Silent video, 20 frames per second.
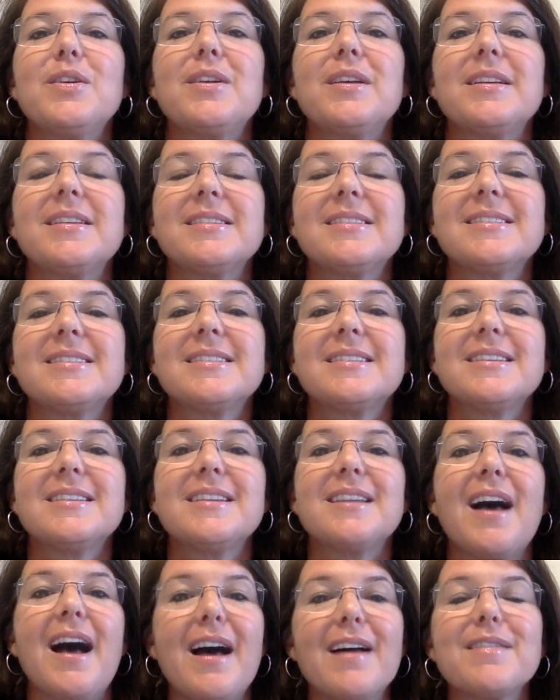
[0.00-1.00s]
is
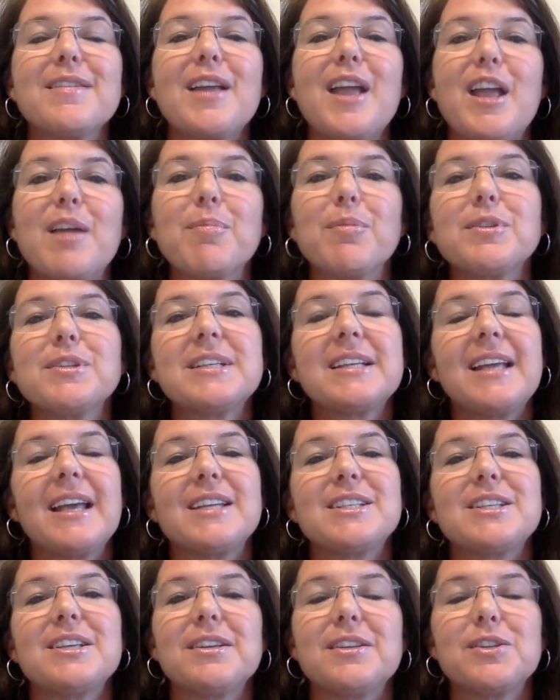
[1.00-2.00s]
not able to
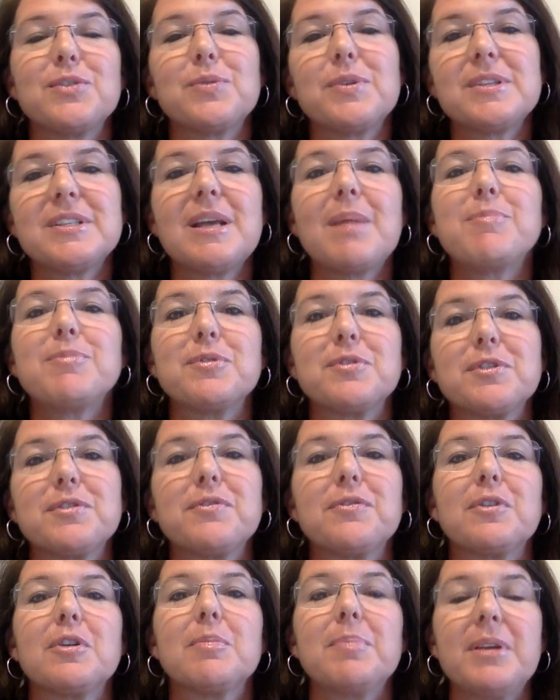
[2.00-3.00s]
get to its receptors
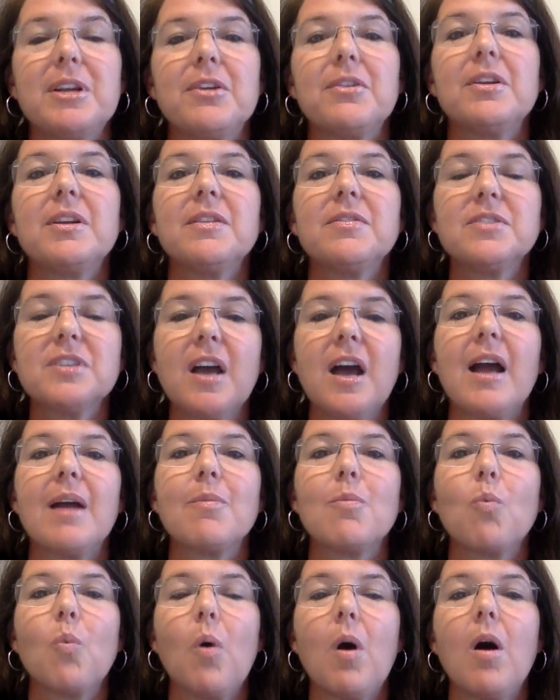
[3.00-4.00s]
for a period of
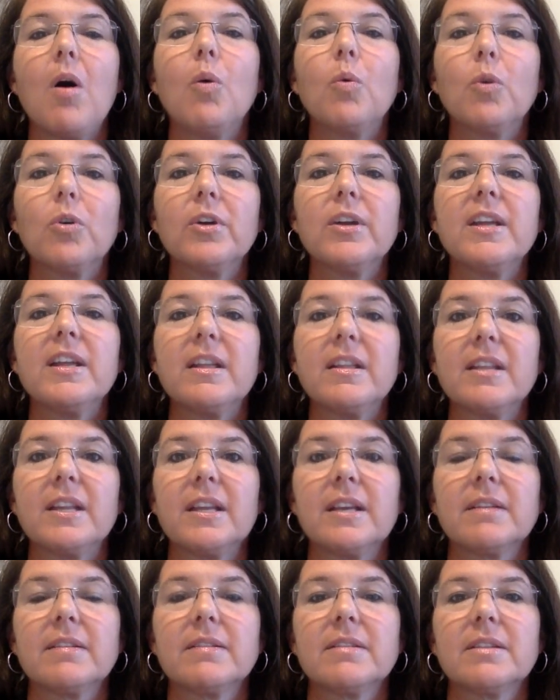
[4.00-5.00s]
time while we're
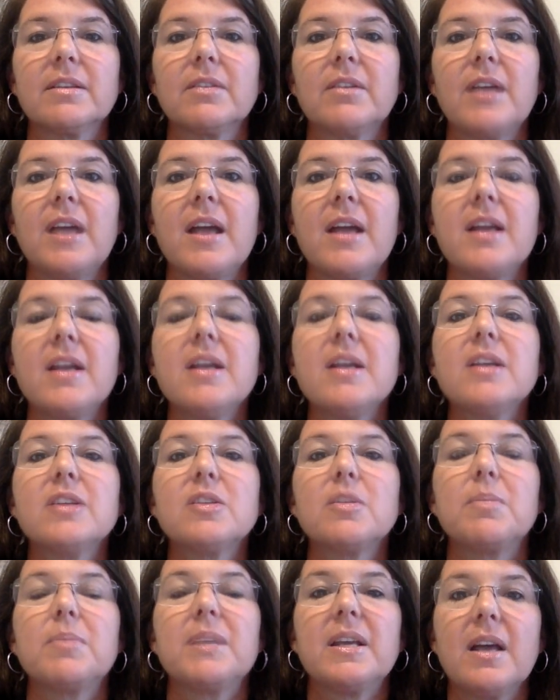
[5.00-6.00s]
healing. Okay,
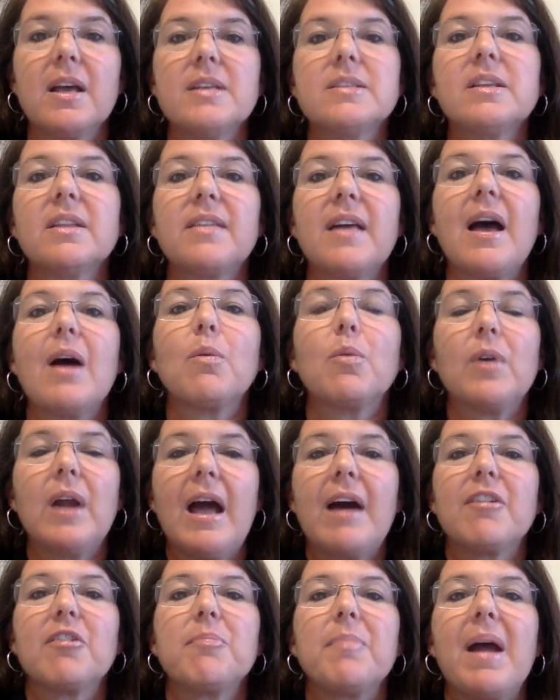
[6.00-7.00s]
so because of that, we're
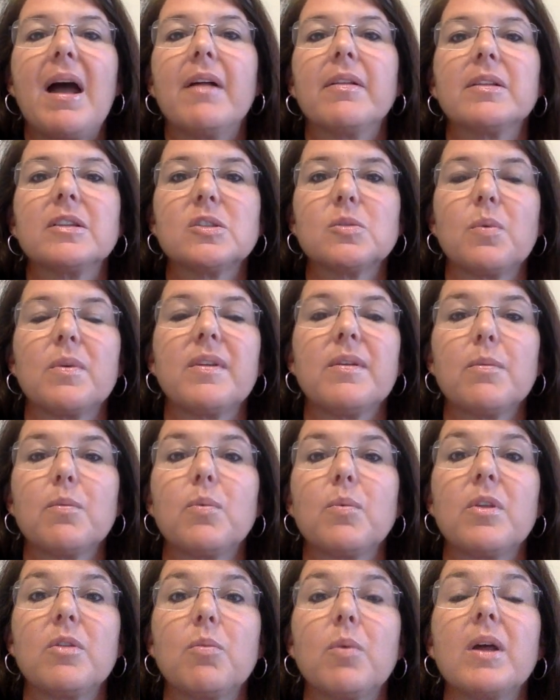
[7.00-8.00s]
out of balance
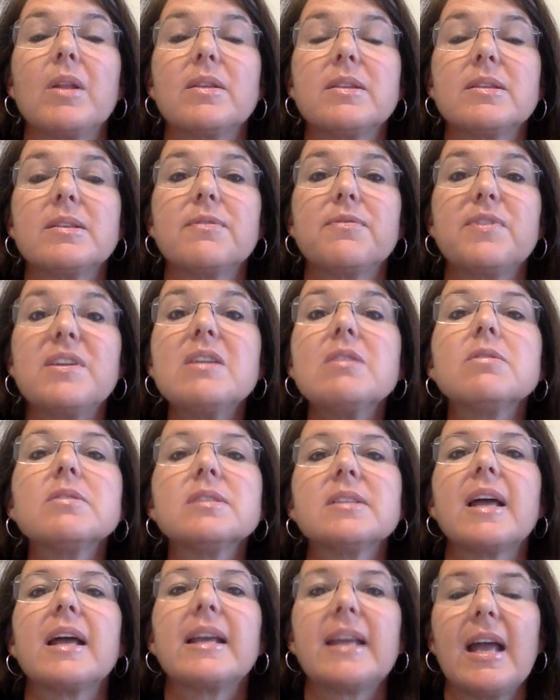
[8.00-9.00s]
with what feels
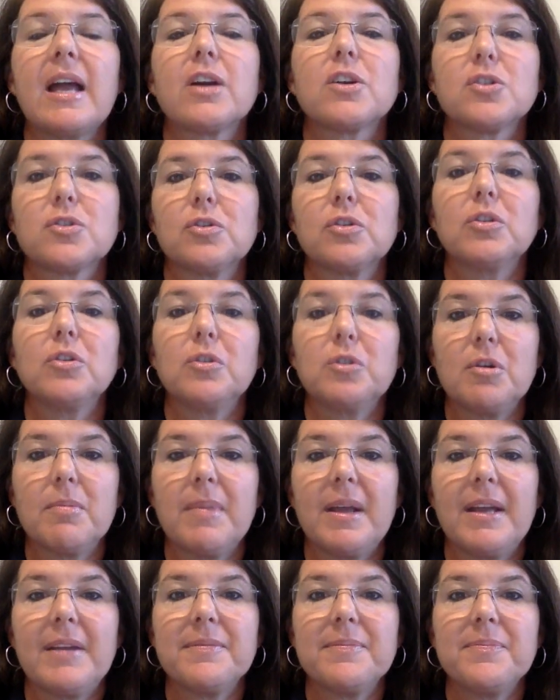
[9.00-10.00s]
like extra
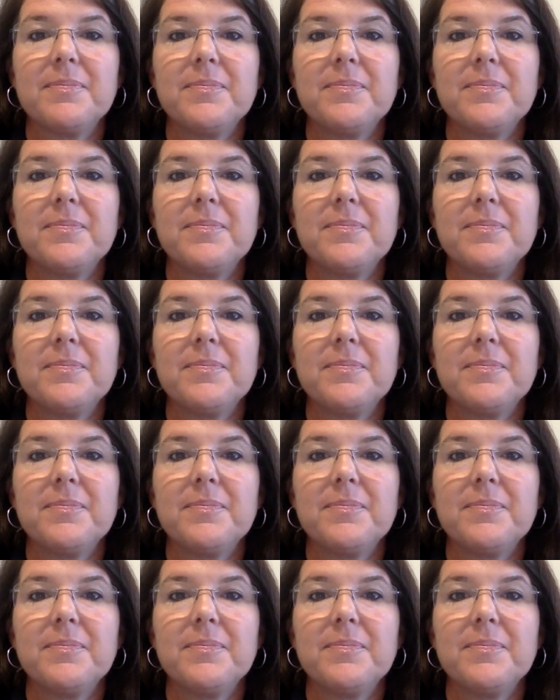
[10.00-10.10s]
glutamate,